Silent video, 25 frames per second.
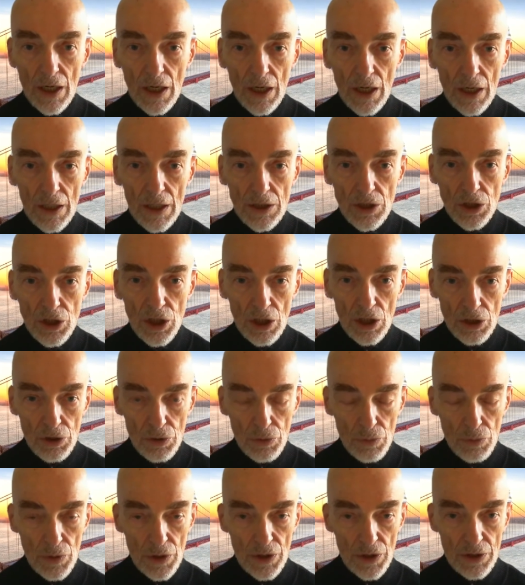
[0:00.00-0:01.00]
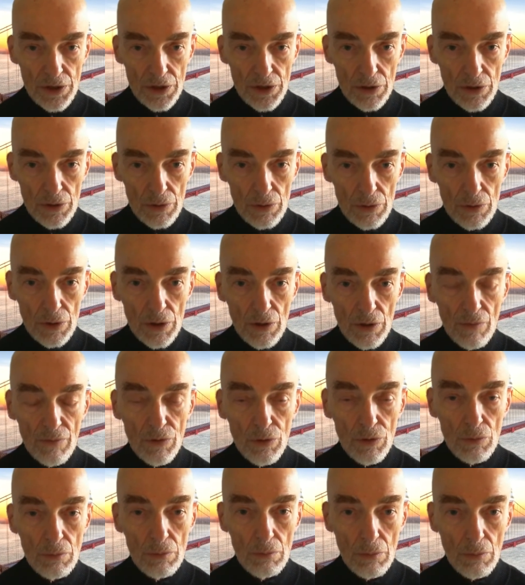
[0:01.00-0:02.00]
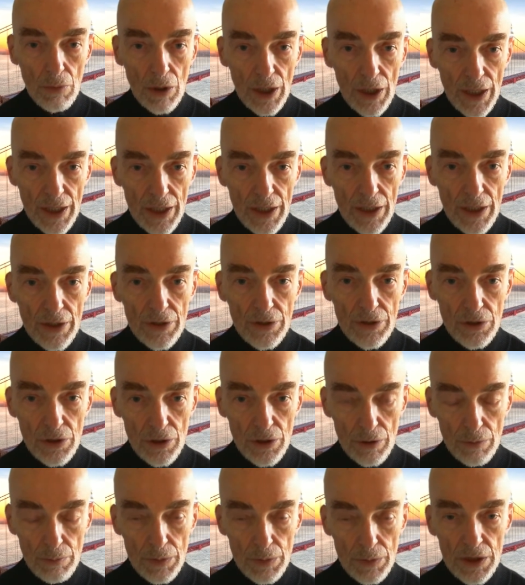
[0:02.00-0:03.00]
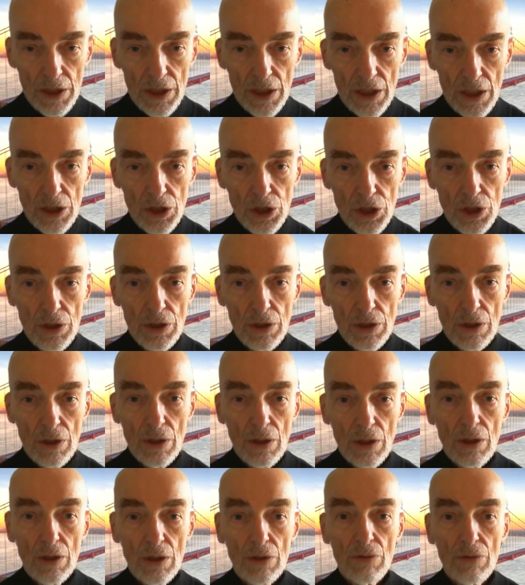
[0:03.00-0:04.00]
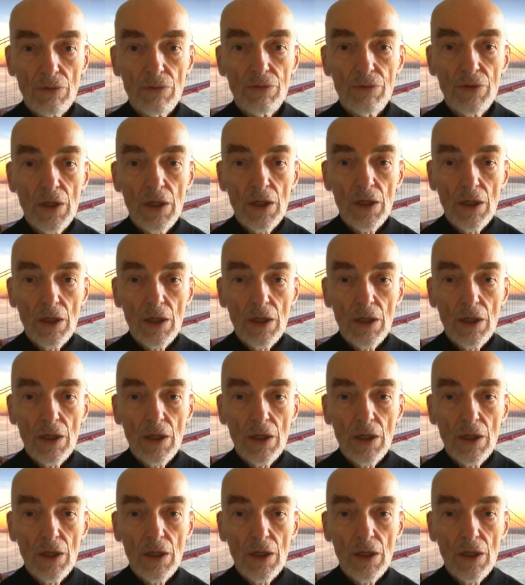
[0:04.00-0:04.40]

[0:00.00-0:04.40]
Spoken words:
I just want to give you my interpretation of